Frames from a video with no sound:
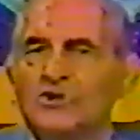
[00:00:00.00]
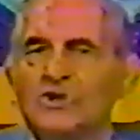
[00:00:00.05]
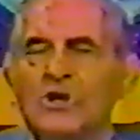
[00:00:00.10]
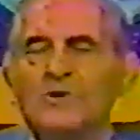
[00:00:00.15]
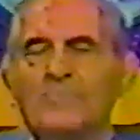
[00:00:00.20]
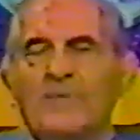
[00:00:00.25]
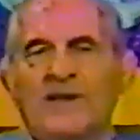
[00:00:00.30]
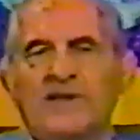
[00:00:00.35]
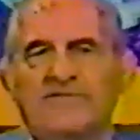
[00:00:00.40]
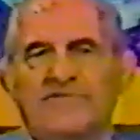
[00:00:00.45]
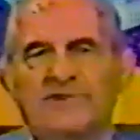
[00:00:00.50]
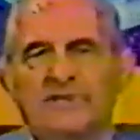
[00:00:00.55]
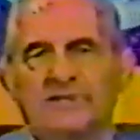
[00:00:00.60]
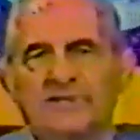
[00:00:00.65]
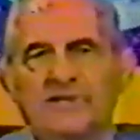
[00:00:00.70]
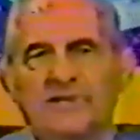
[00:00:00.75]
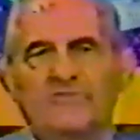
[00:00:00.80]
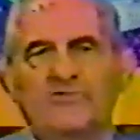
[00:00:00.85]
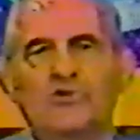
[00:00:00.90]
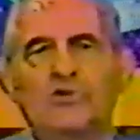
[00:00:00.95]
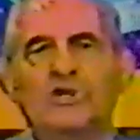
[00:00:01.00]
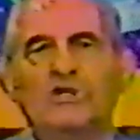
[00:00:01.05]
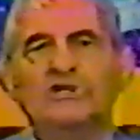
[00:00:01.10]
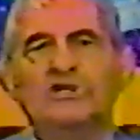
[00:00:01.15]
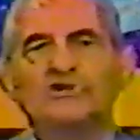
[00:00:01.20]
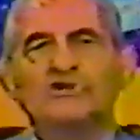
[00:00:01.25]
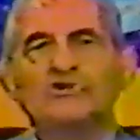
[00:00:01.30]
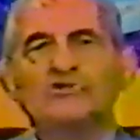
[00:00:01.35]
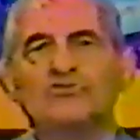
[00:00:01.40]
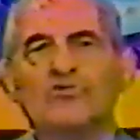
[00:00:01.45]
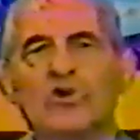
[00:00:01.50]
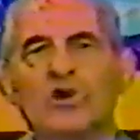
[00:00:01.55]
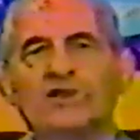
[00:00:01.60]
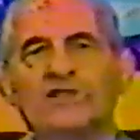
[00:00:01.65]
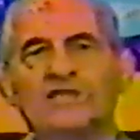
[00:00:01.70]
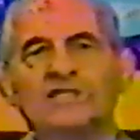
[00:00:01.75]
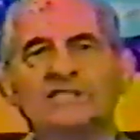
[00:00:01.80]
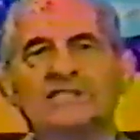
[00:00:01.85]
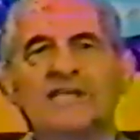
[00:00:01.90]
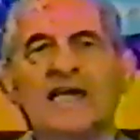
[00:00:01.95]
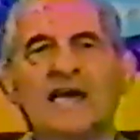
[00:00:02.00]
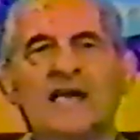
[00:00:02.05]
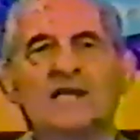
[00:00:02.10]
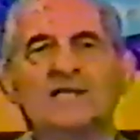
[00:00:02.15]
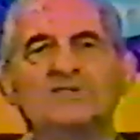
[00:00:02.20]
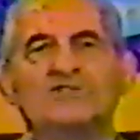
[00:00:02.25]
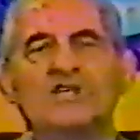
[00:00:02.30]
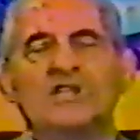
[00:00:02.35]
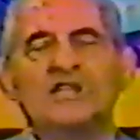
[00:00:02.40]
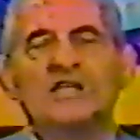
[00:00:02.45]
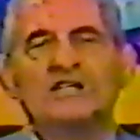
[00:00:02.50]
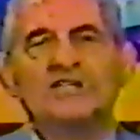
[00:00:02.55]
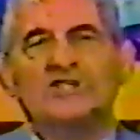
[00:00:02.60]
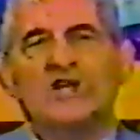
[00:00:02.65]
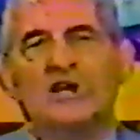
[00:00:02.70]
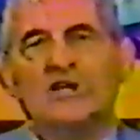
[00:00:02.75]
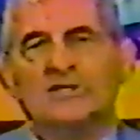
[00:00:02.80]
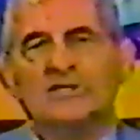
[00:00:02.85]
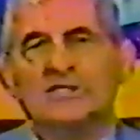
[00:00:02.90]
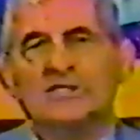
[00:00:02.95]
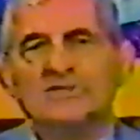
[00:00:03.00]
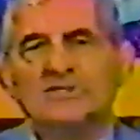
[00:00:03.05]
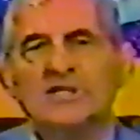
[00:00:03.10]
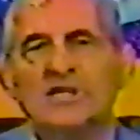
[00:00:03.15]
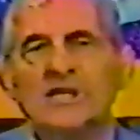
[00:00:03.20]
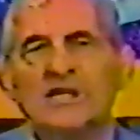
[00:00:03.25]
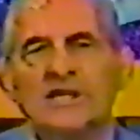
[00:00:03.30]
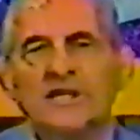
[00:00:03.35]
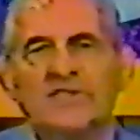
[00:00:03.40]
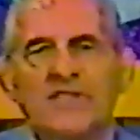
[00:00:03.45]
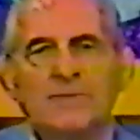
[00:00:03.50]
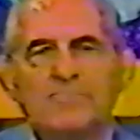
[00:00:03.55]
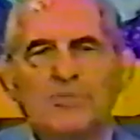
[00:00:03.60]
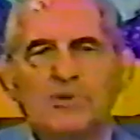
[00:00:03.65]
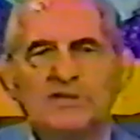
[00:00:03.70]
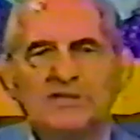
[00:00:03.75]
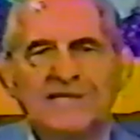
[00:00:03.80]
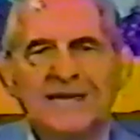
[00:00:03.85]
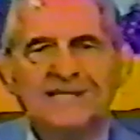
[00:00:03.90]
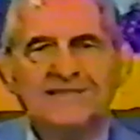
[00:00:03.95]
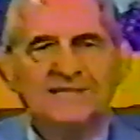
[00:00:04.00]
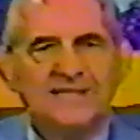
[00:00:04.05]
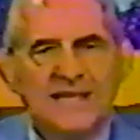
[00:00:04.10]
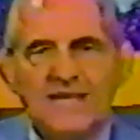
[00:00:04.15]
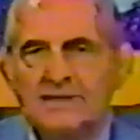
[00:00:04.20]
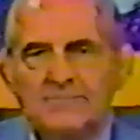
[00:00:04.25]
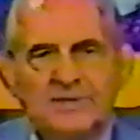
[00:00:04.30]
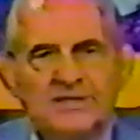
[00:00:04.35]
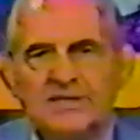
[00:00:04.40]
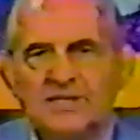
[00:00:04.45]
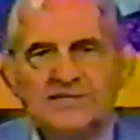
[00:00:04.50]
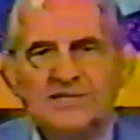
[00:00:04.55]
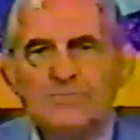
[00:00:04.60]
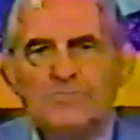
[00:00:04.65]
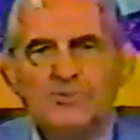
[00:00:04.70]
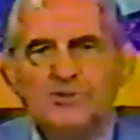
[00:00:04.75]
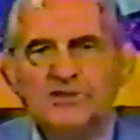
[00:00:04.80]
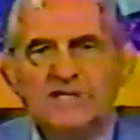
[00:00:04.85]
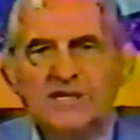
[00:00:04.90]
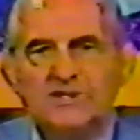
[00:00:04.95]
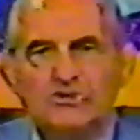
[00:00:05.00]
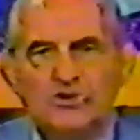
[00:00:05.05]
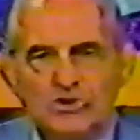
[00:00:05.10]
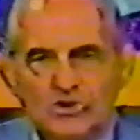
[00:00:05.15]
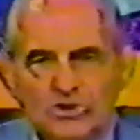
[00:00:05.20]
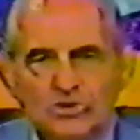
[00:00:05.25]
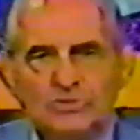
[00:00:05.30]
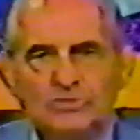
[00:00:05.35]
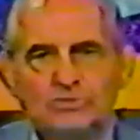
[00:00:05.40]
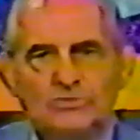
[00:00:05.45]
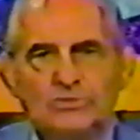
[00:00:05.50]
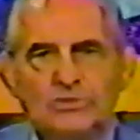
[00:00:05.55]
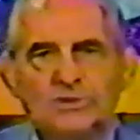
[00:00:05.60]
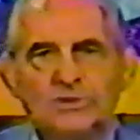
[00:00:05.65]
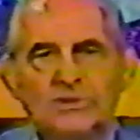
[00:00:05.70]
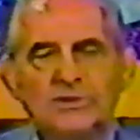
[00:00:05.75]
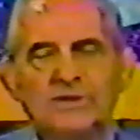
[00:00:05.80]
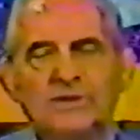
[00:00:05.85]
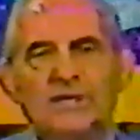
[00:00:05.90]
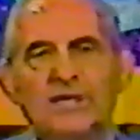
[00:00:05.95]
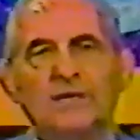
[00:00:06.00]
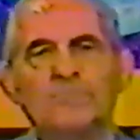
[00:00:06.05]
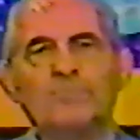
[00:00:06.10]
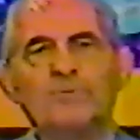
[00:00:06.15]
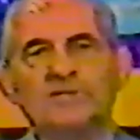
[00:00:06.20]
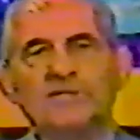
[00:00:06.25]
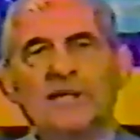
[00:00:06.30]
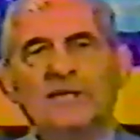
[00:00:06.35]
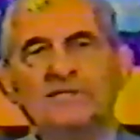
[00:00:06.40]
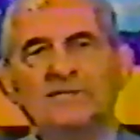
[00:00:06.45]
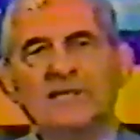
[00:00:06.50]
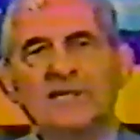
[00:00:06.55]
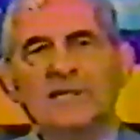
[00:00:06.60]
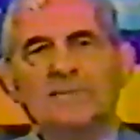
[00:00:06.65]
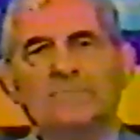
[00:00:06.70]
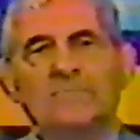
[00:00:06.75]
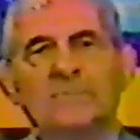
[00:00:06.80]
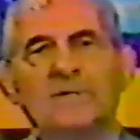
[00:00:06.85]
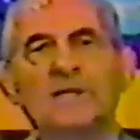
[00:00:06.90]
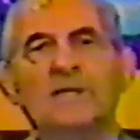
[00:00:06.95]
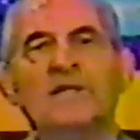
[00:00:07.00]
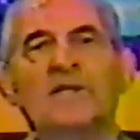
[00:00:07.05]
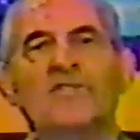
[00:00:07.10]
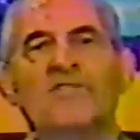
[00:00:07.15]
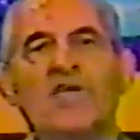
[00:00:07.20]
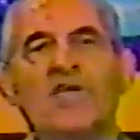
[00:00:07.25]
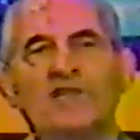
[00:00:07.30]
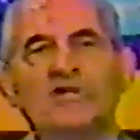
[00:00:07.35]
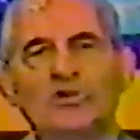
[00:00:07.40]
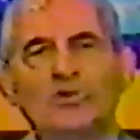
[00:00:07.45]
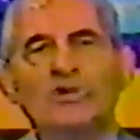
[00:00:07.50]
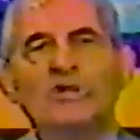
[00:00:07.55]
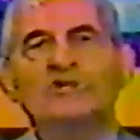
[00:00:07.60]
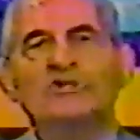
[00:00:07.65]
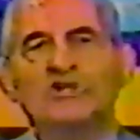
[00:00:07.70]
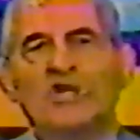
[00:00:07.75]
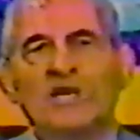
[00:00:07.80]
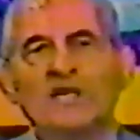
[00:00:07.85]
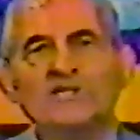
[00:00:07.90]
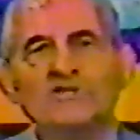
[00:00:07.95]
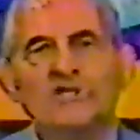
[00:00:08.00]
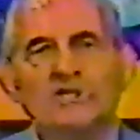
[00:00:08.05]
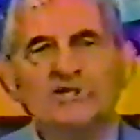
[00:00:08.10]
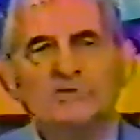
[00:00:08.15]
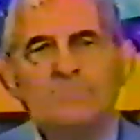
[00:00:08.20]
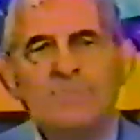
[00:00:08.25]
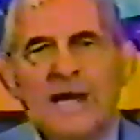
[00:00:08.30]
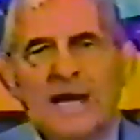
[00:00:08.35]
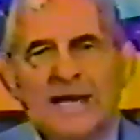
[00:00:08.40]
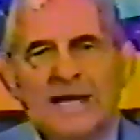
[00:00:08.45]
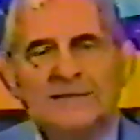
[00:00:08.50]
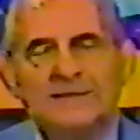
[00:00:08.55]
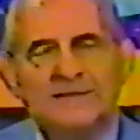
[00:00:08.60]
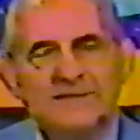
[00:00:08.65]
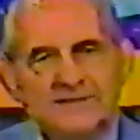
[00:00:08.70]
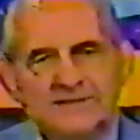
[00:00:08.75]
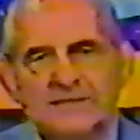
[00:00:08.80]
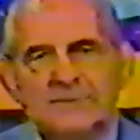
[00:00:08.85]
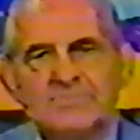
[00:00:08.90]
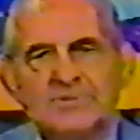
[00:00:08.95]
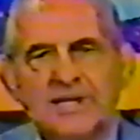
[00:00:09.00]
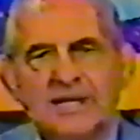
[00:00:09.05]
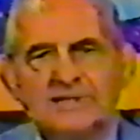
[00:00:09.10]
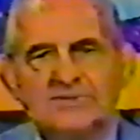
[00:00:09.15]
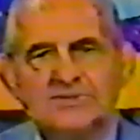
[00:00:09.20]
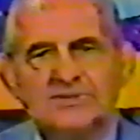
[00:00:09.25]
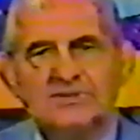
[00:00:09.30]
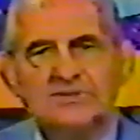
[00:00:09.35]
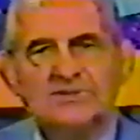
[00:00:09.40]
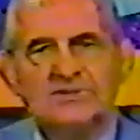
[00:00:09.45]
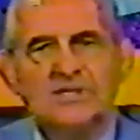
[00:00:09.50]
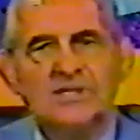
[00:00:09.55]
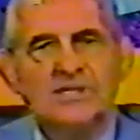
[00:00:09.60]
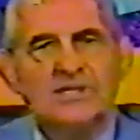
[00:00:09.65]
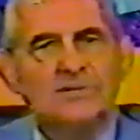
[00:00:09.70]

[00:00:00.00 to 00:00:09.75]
to your benefit, if you can destroy the silence and the darkness that protects him, it doesn't protect you, it protects him then you can change his mind in some cases.